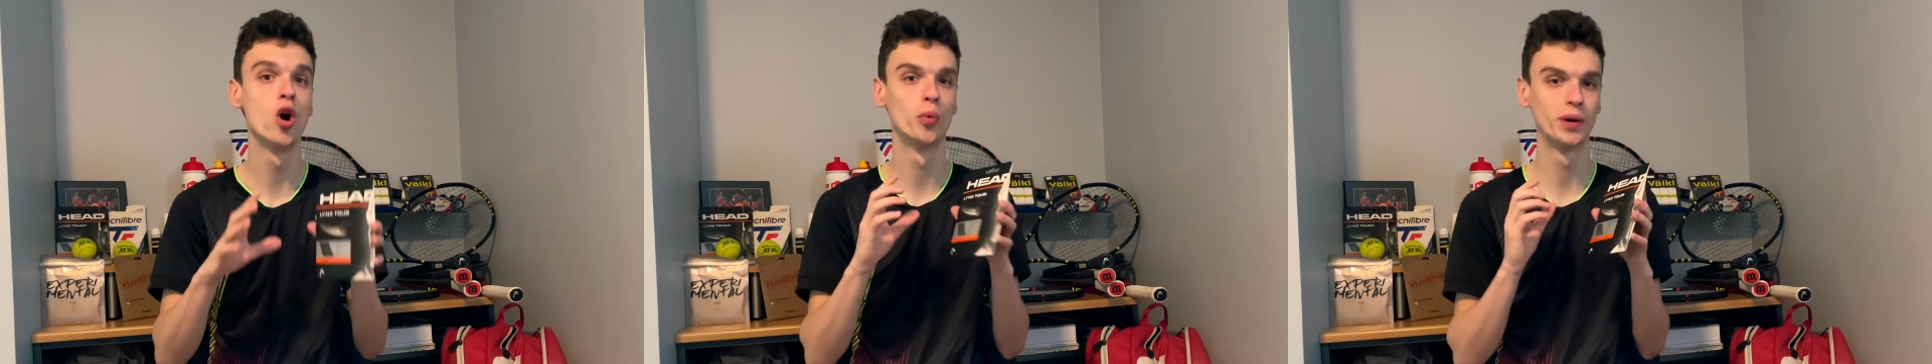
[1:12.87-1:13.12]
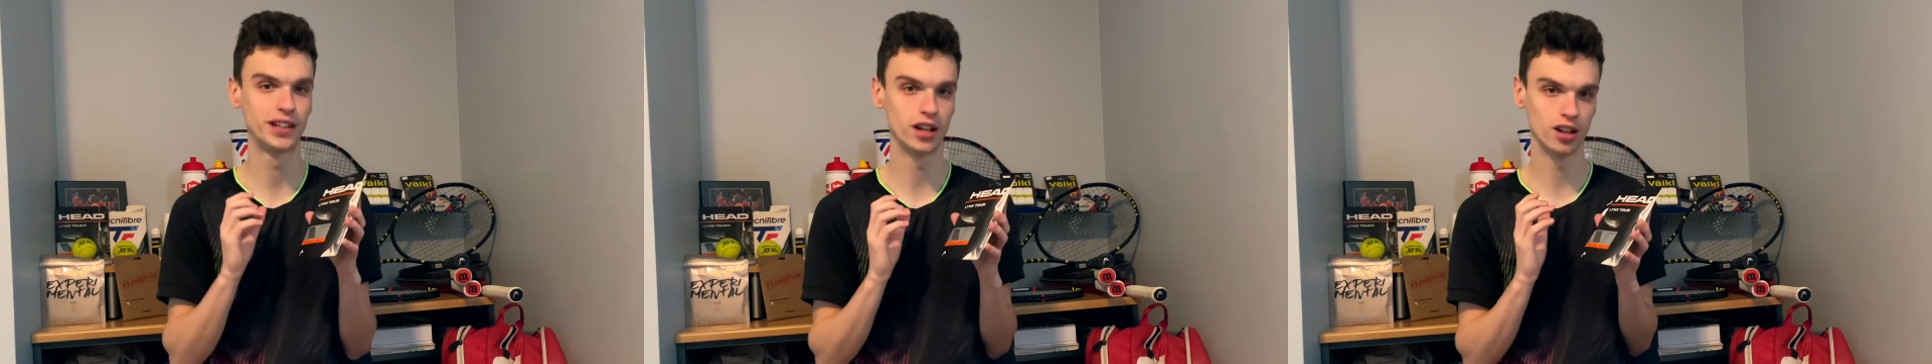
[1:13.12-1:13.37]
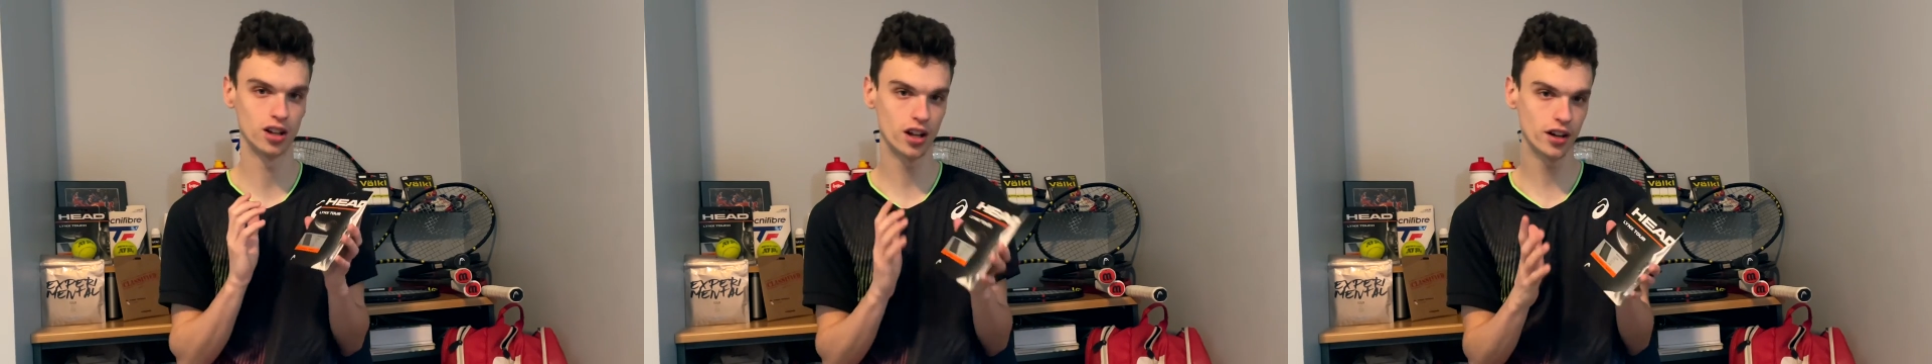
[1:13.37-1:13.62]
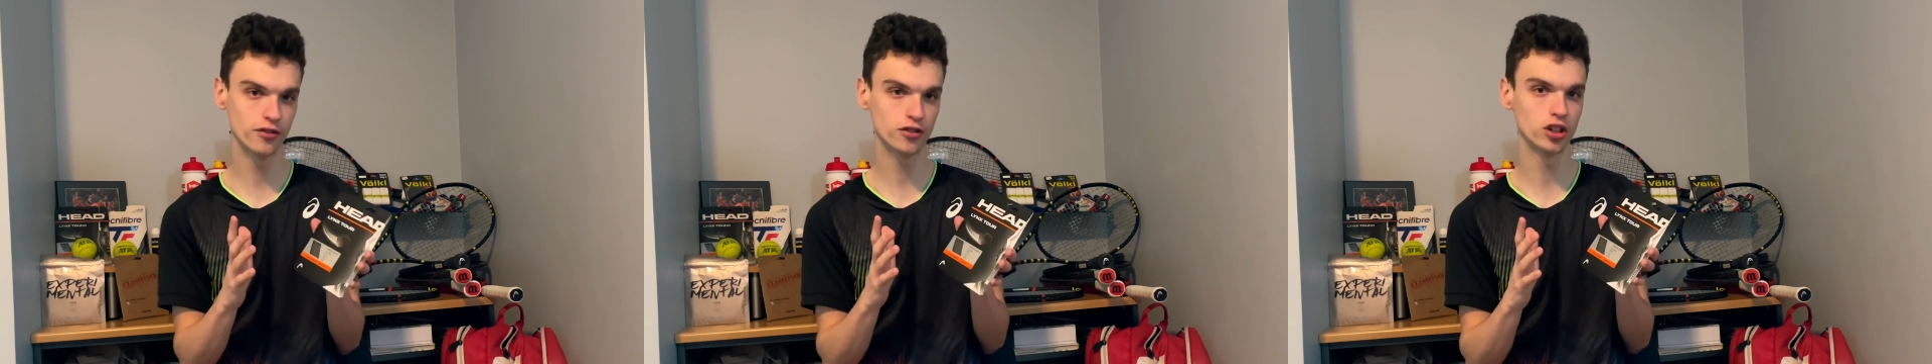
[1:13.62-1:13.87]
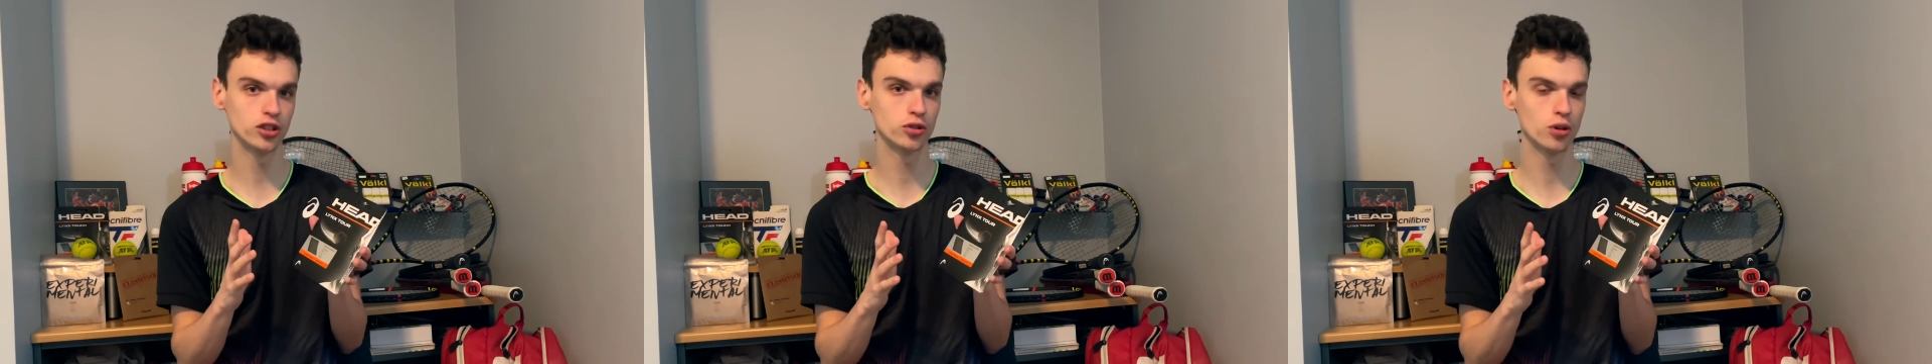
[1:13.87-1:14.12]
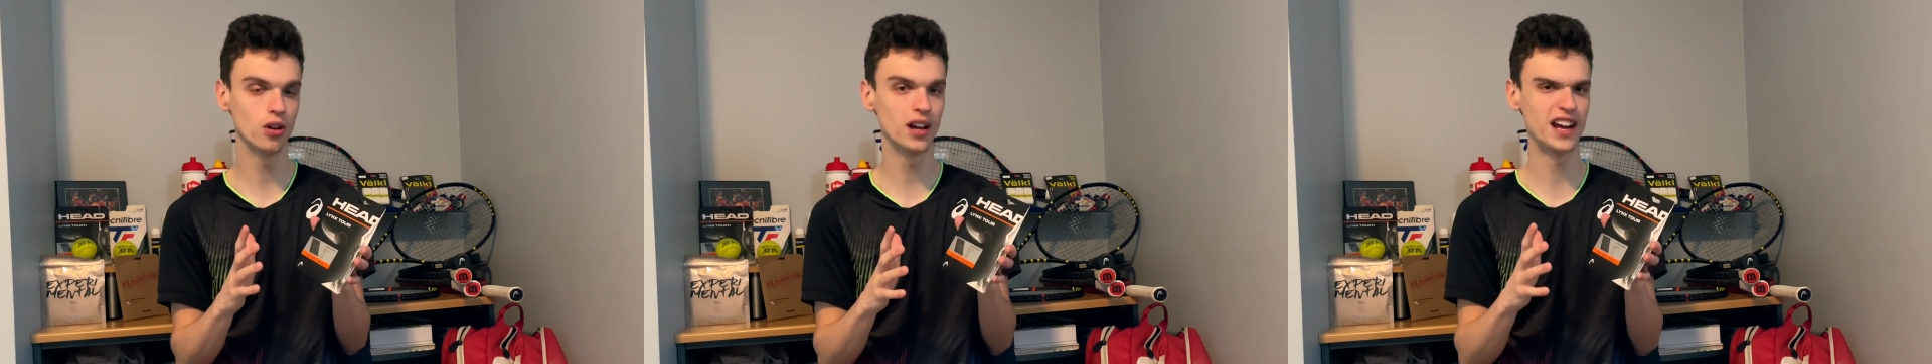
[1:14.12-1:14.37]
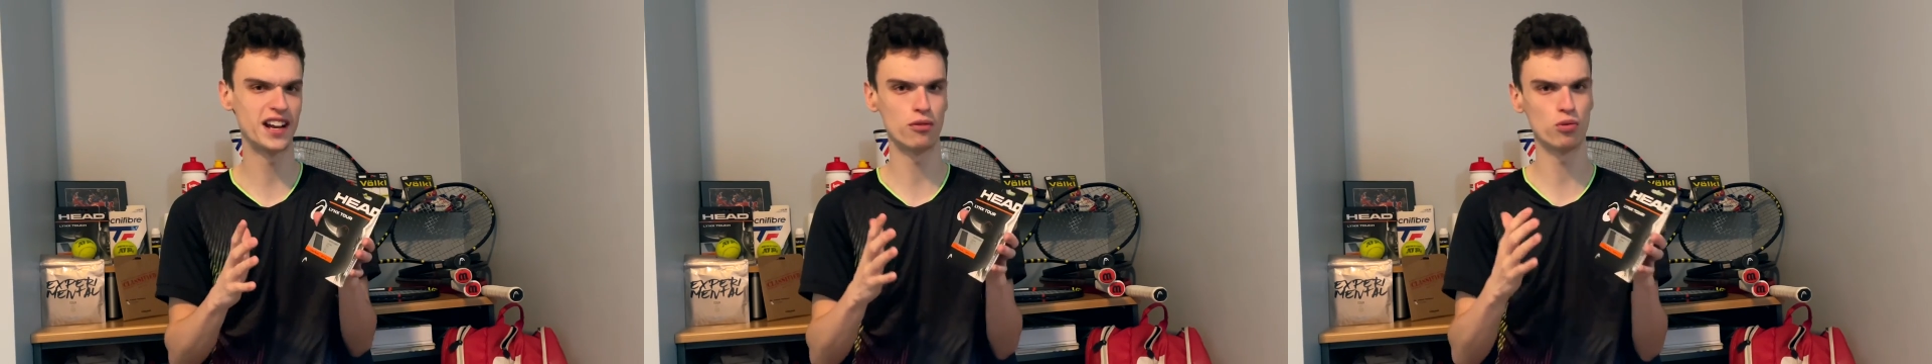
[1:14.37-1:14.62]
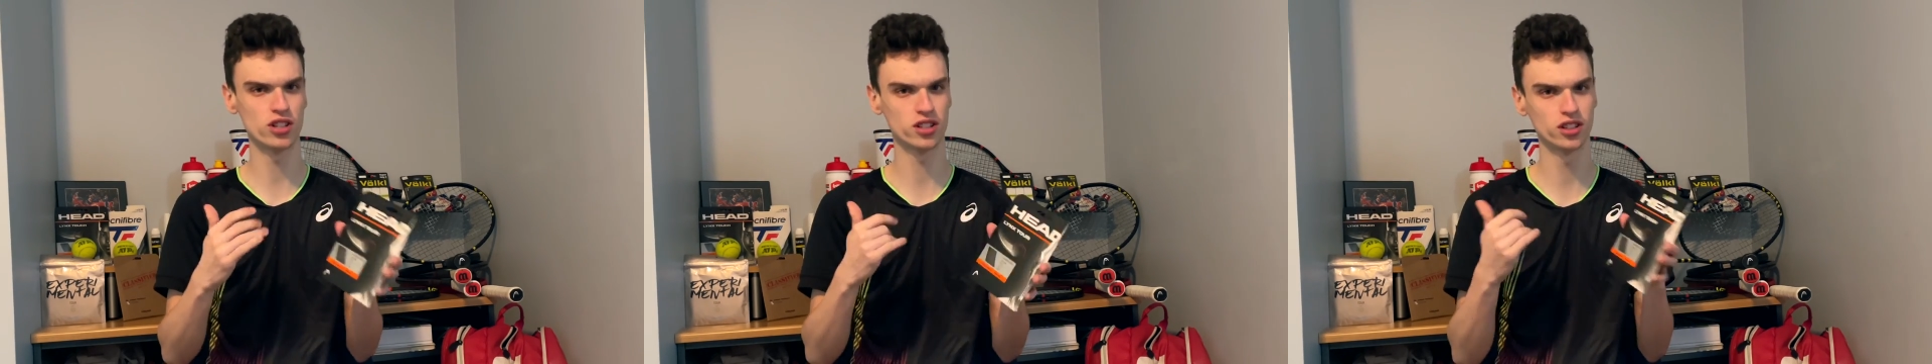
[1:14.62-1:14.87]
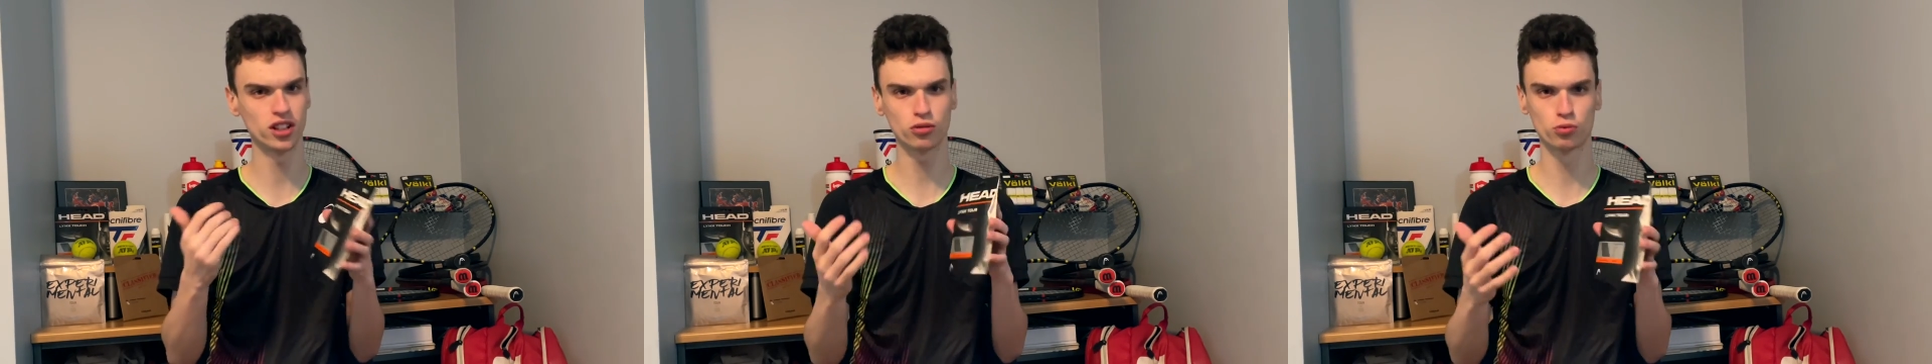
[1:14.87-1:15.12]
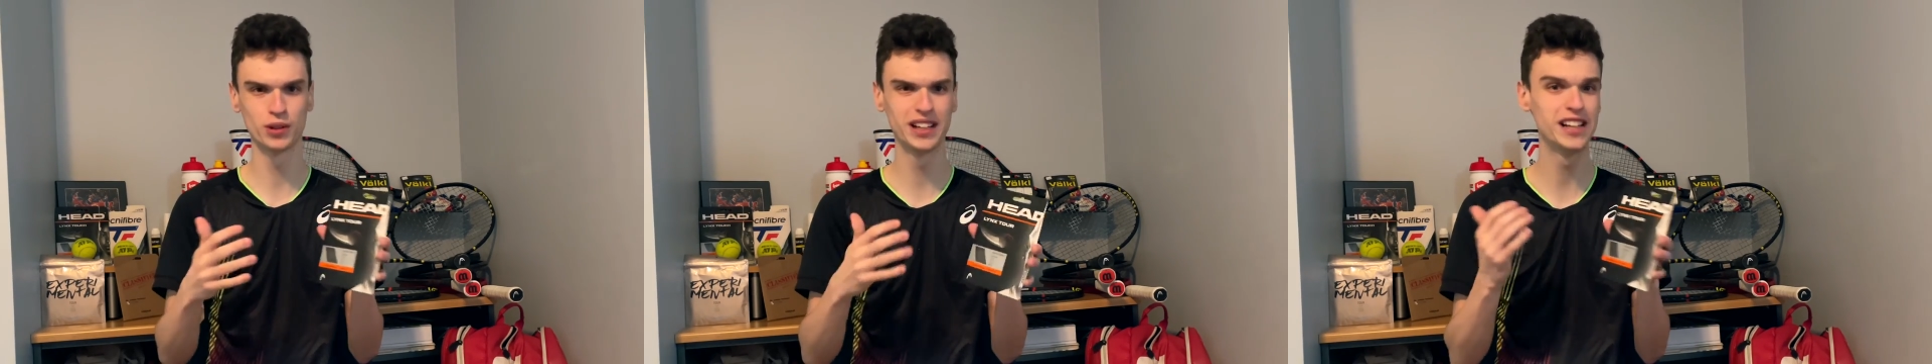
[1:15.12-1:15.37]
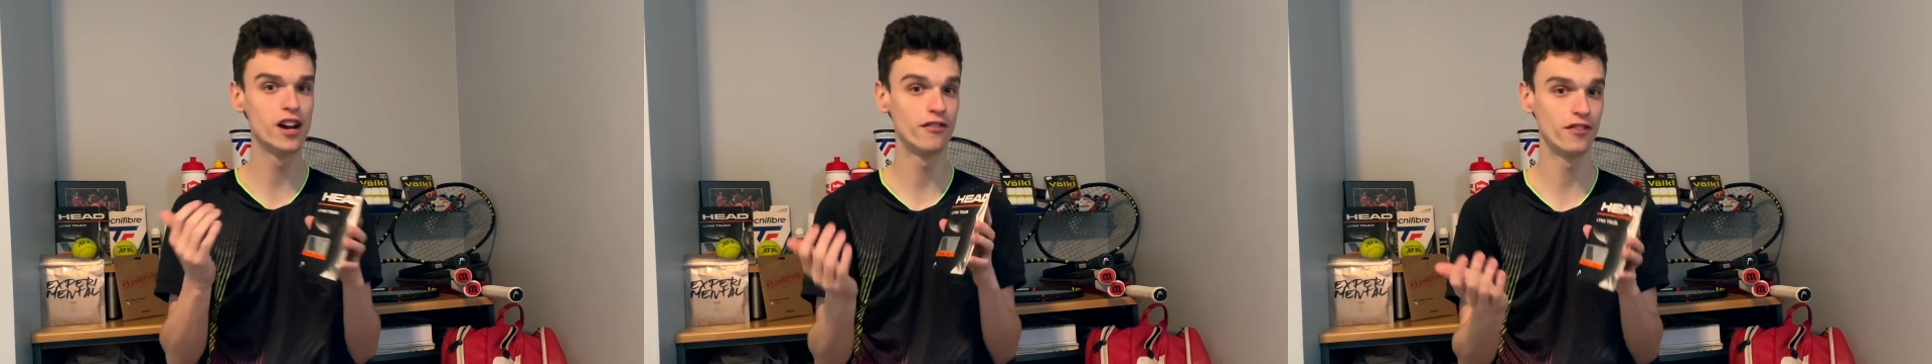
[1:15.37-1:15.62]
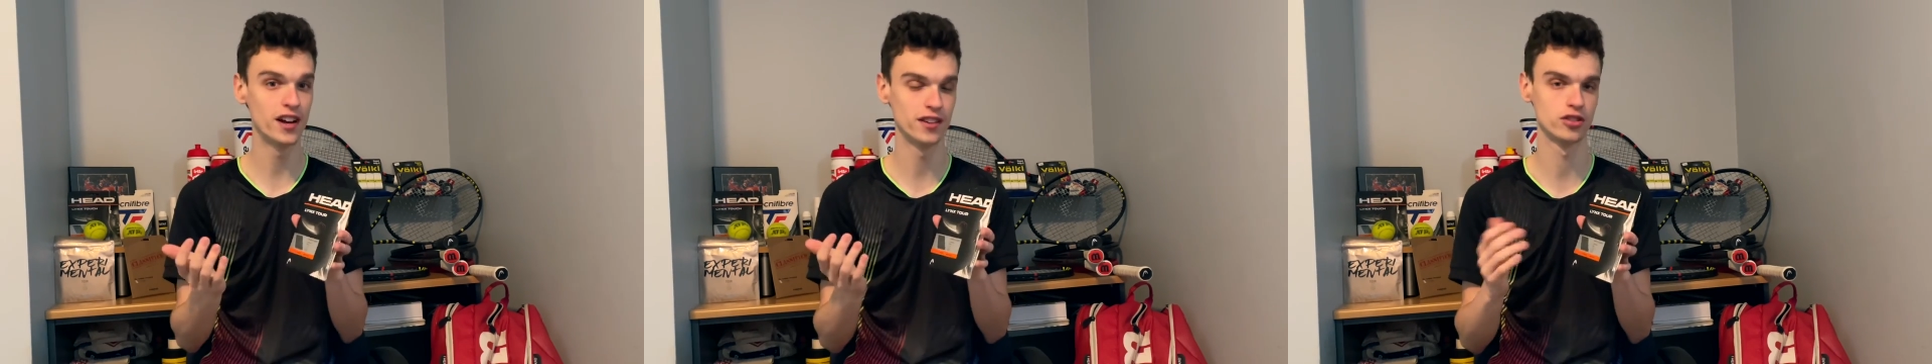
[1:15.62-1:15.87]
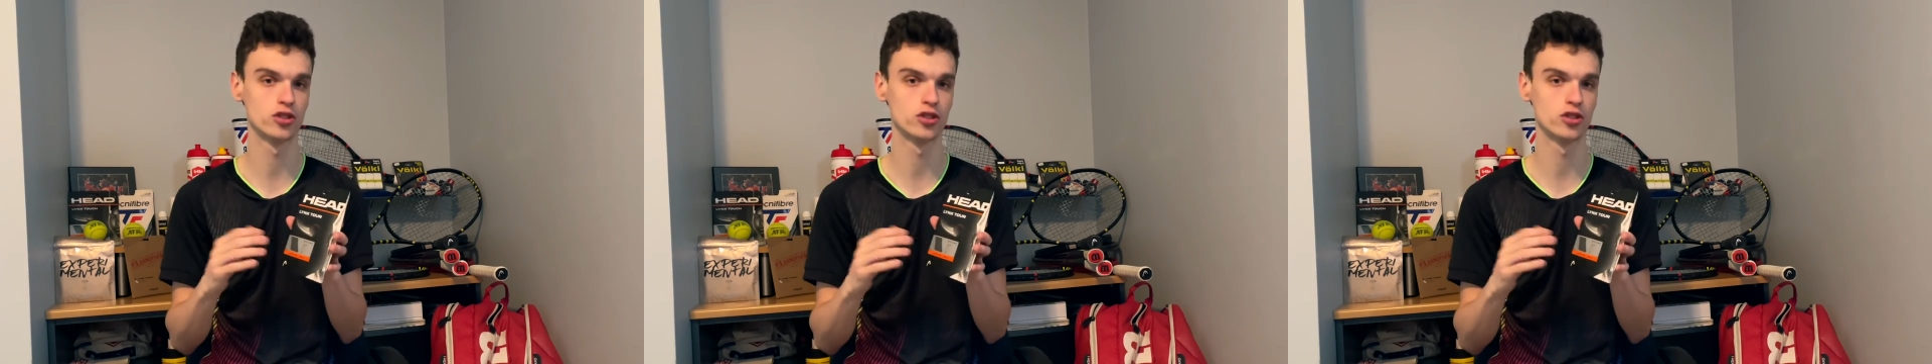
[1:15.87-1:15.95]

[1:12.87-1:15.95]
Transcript: with a lot of control, and I was not really a fan.